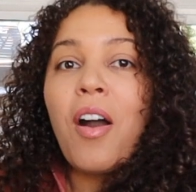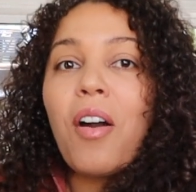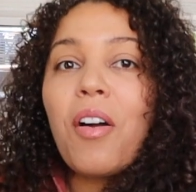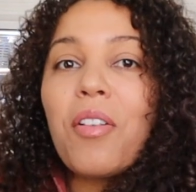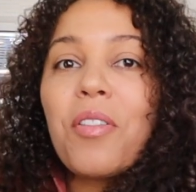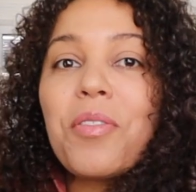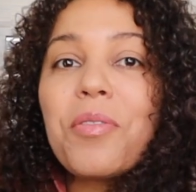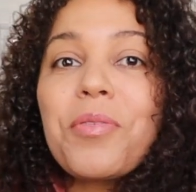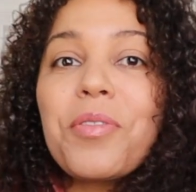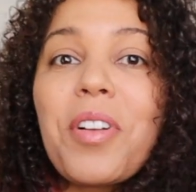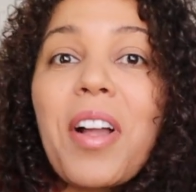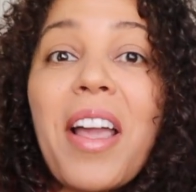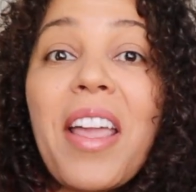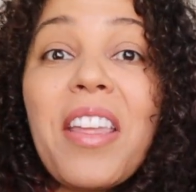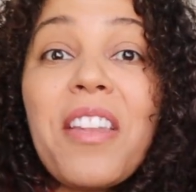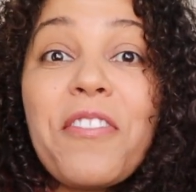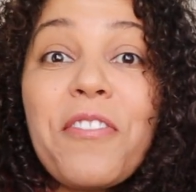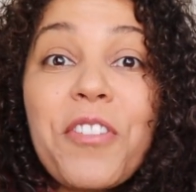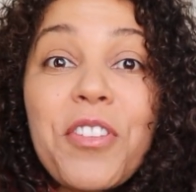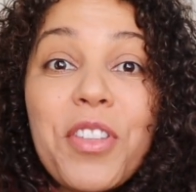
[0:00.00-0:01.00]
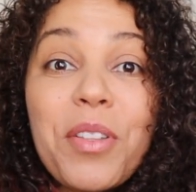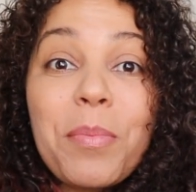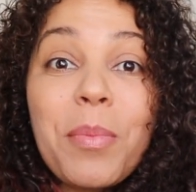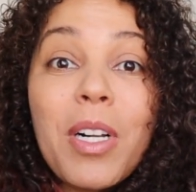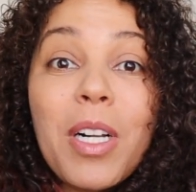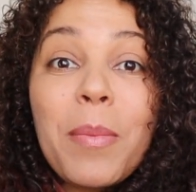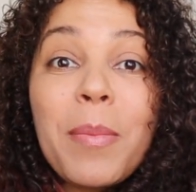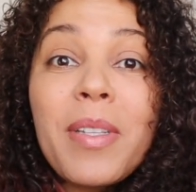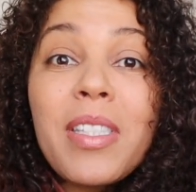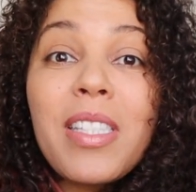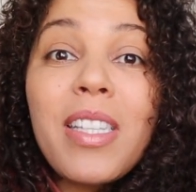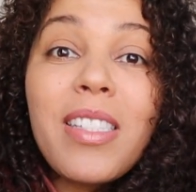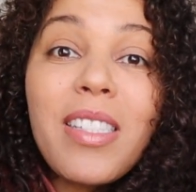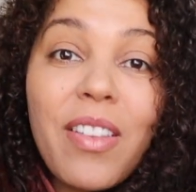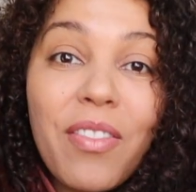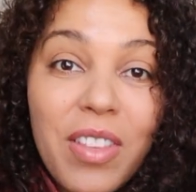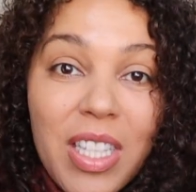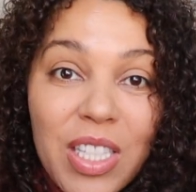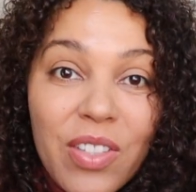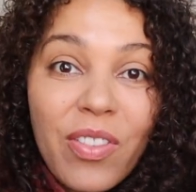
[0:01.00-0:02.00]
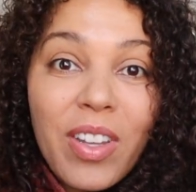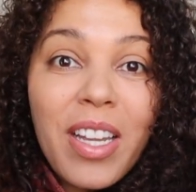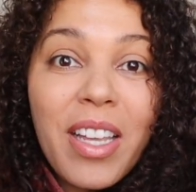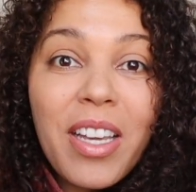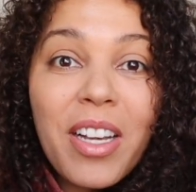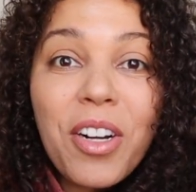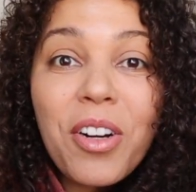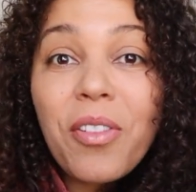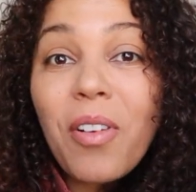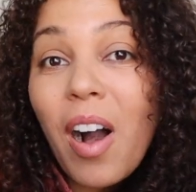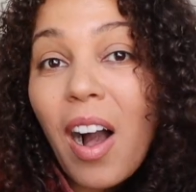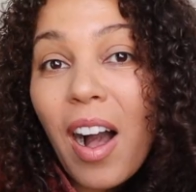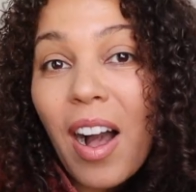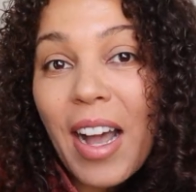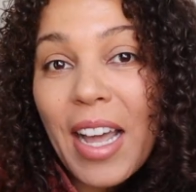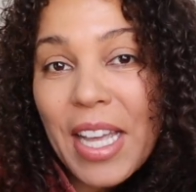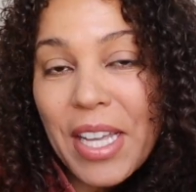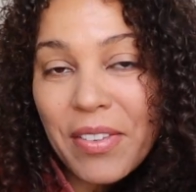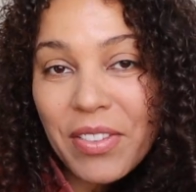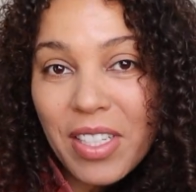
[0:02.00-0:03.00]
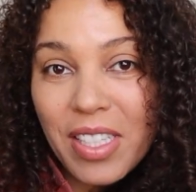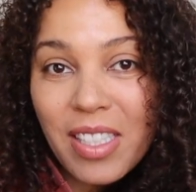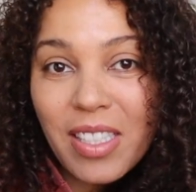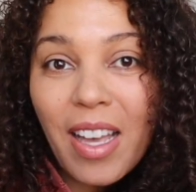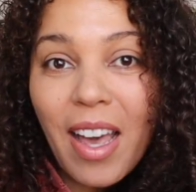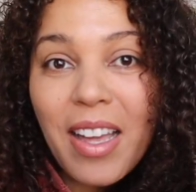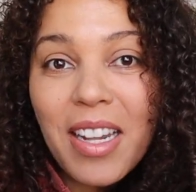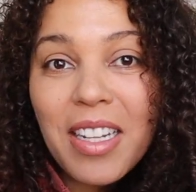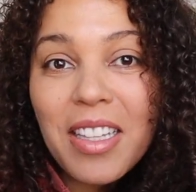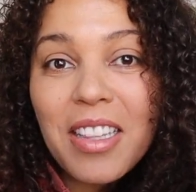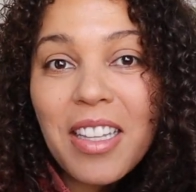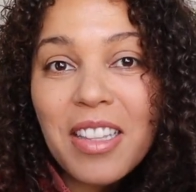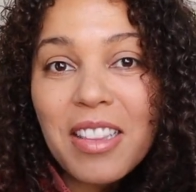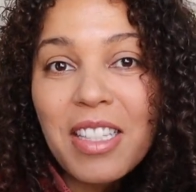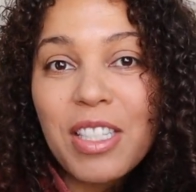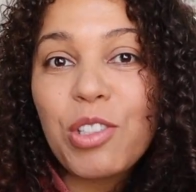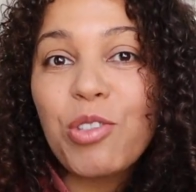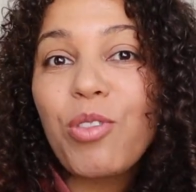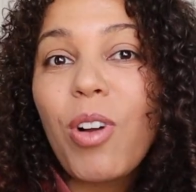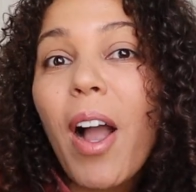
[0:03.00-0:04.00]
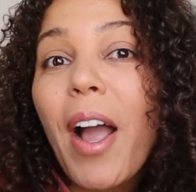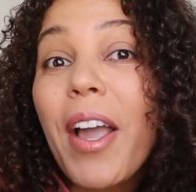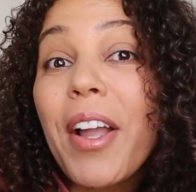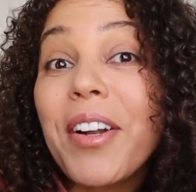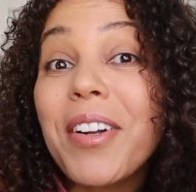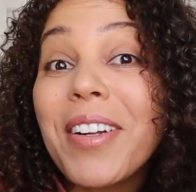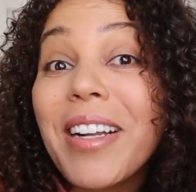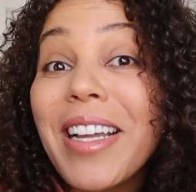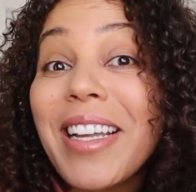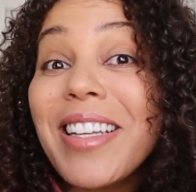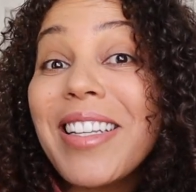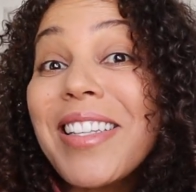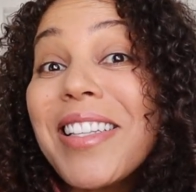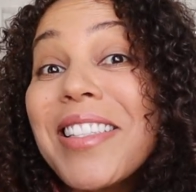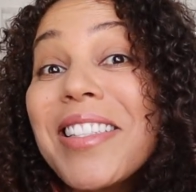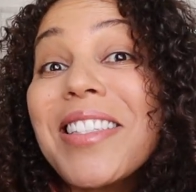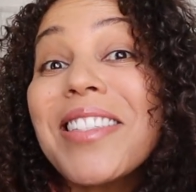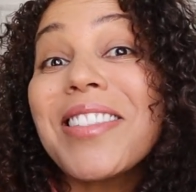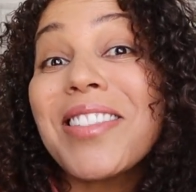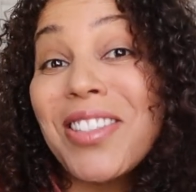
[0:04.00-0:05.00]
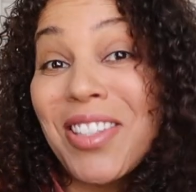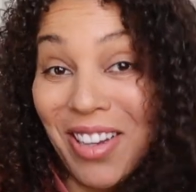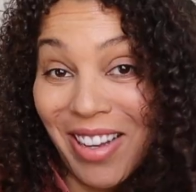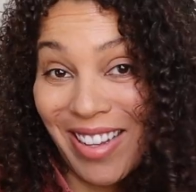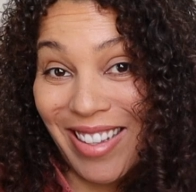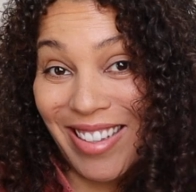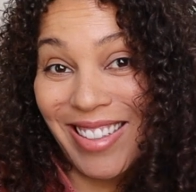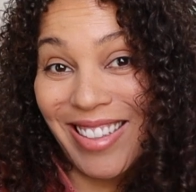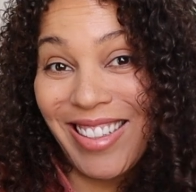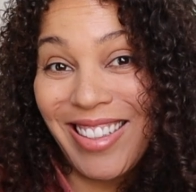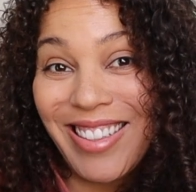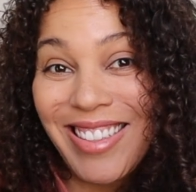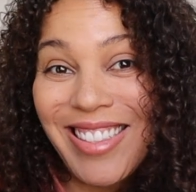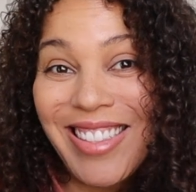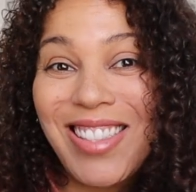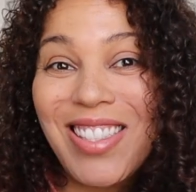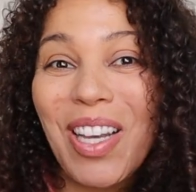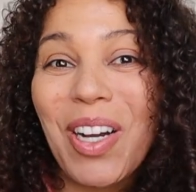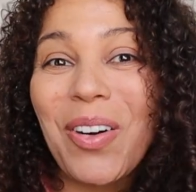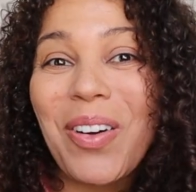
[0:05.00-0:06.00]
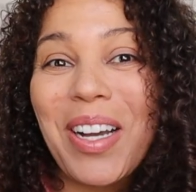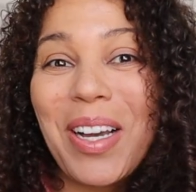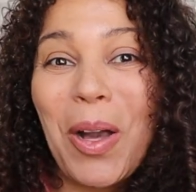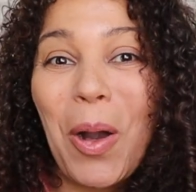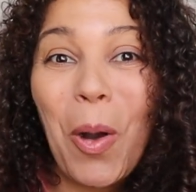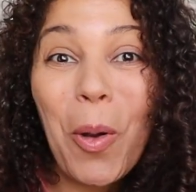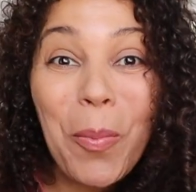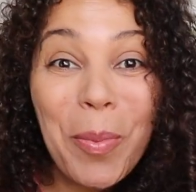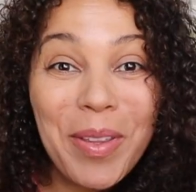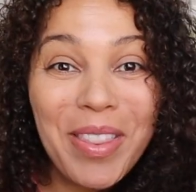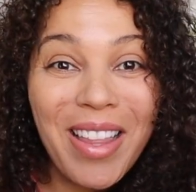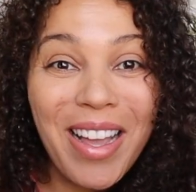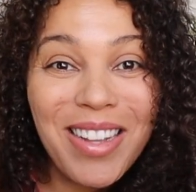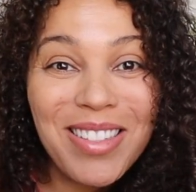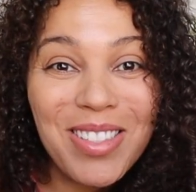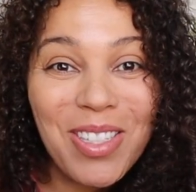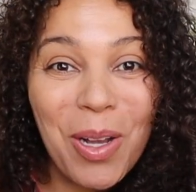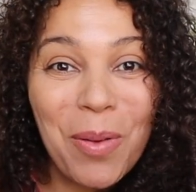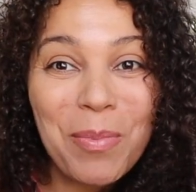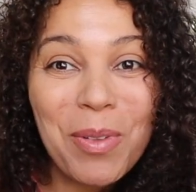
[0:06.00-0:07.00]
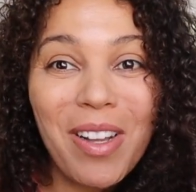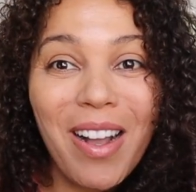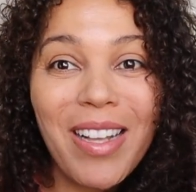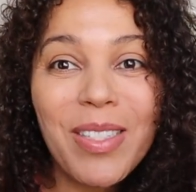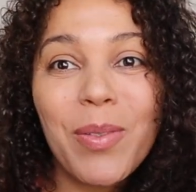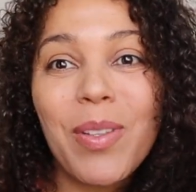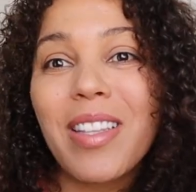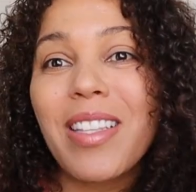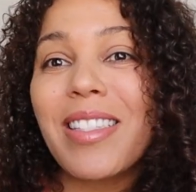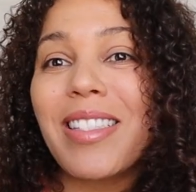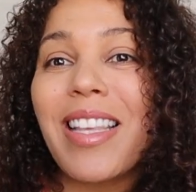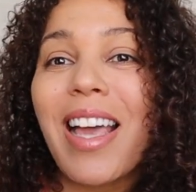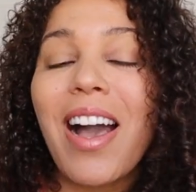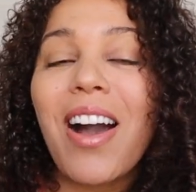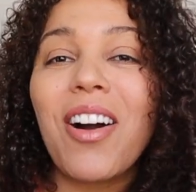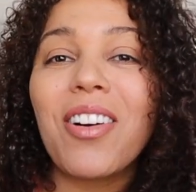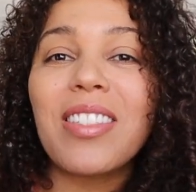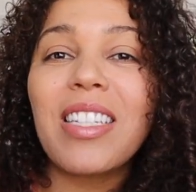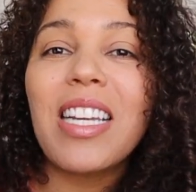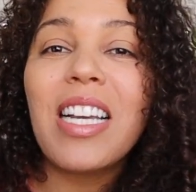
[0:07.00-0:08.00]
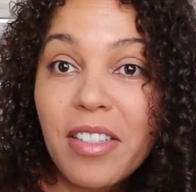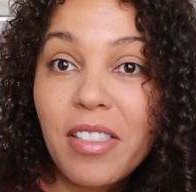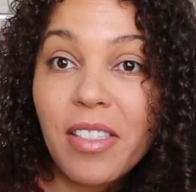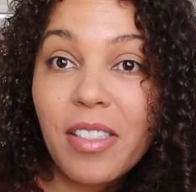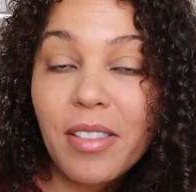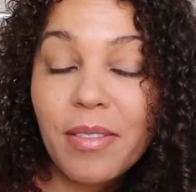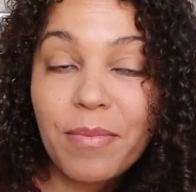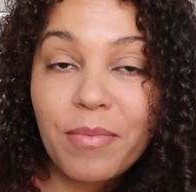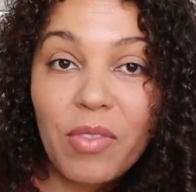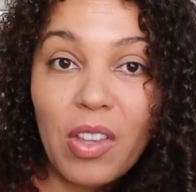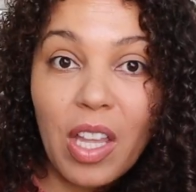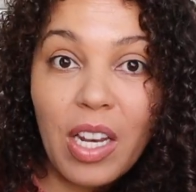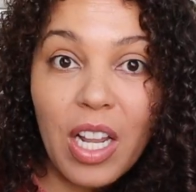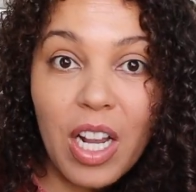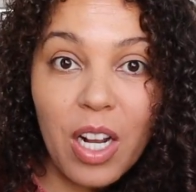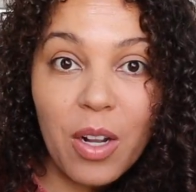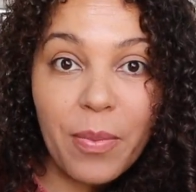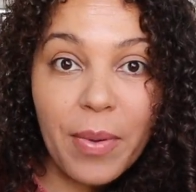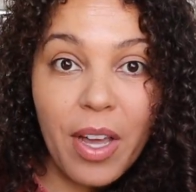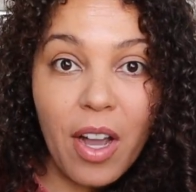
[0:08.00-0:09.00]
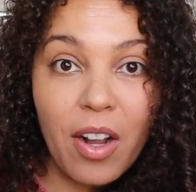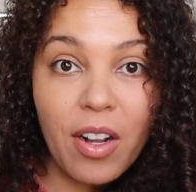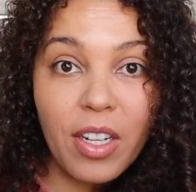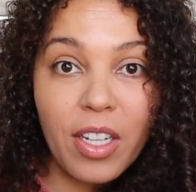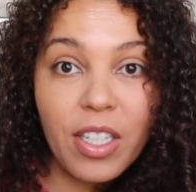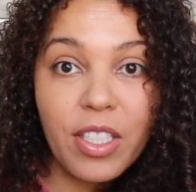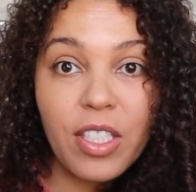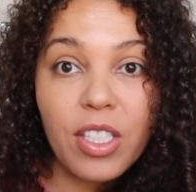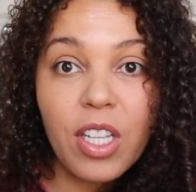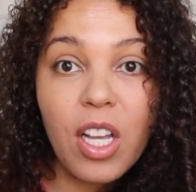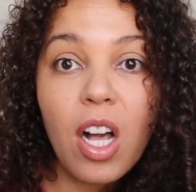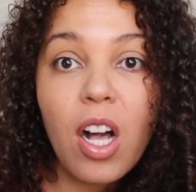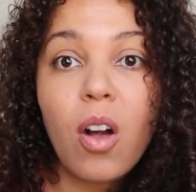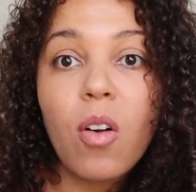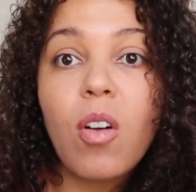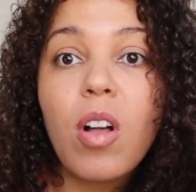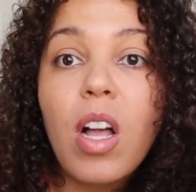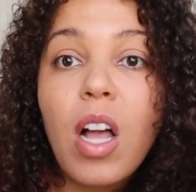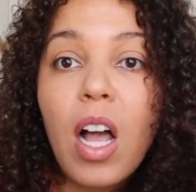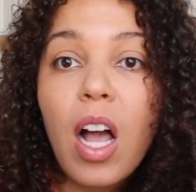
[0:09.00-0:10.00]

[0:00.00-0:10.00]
Alright, and for the purposes of this video, I have decided that the dryer is done. So I opened that to help you guys with the sound, and here we are, good to go.